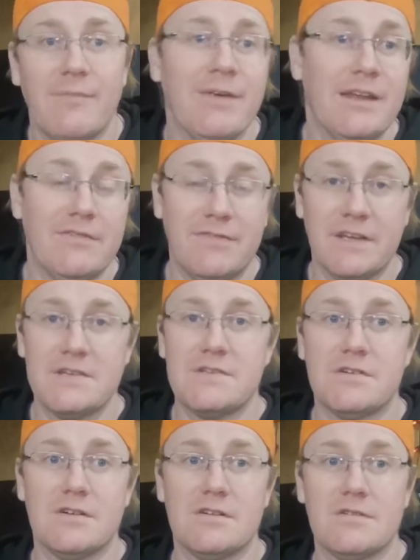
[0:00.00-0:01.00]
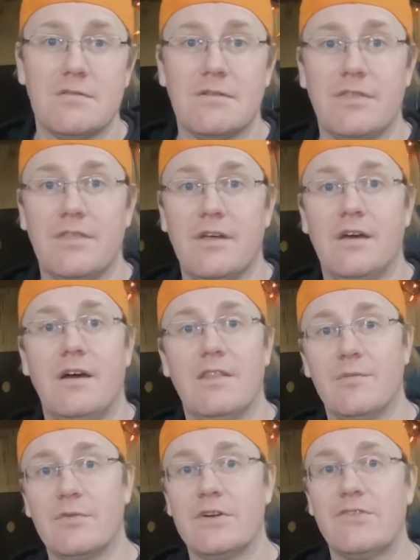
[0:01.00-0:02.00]
I made a fixture with
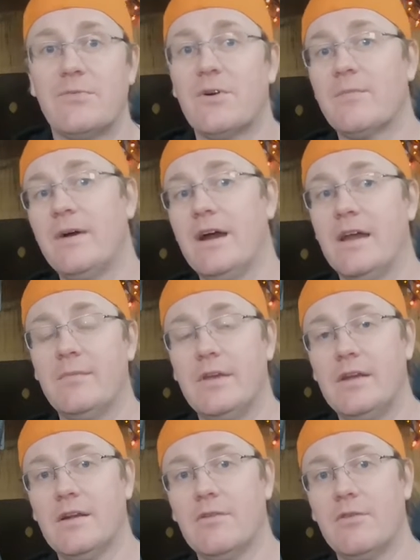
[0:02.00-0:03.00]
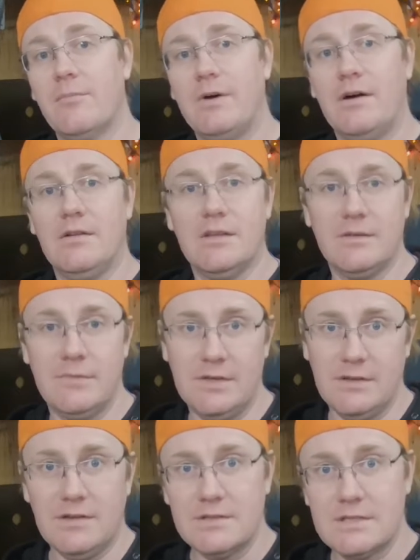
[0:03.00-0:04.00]
on the Bridgeport behind me here with a ball end
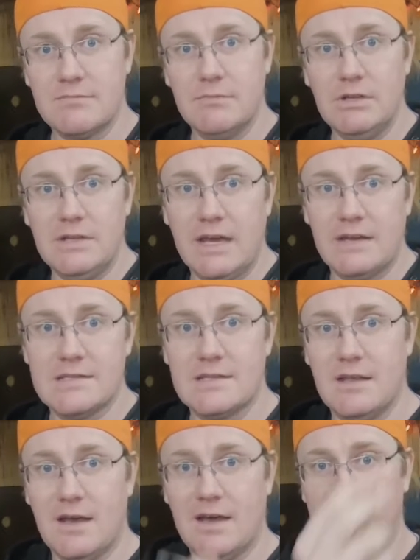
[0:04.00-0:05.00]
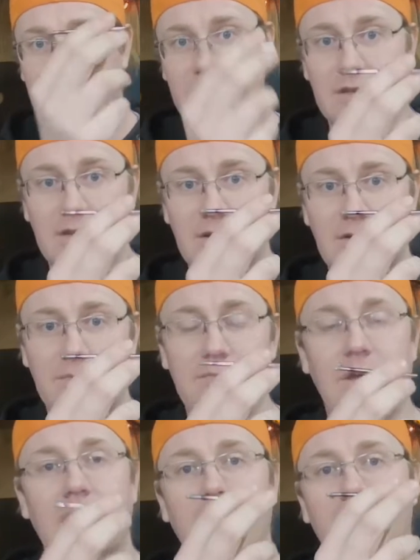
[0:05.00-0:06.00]
mill, just milled out a slot for the little
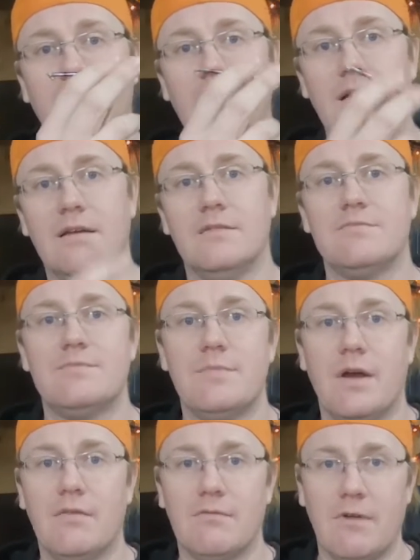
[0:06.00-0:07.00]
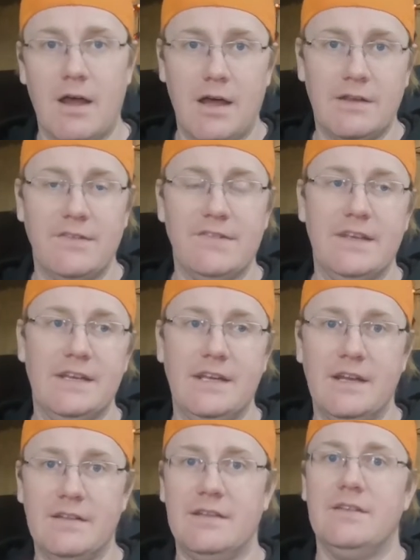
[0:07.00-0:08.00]
rod to sit
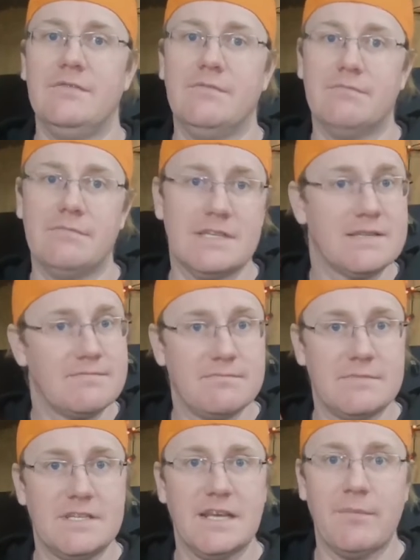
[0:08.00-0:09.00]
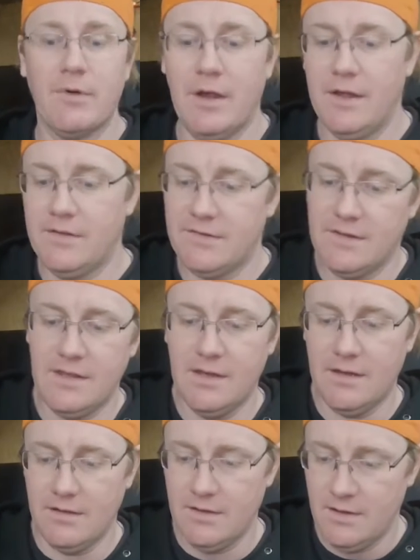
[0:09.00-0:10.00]
in, and then just TIG braze
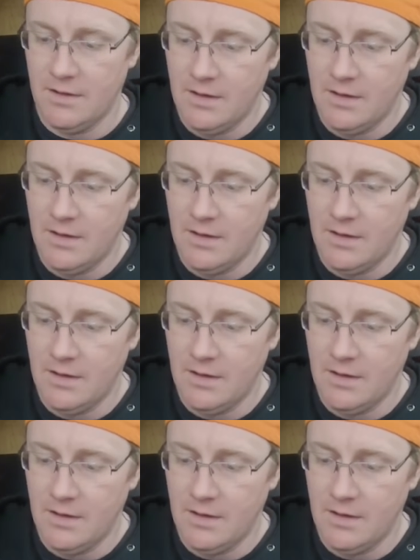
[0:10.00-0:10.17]
the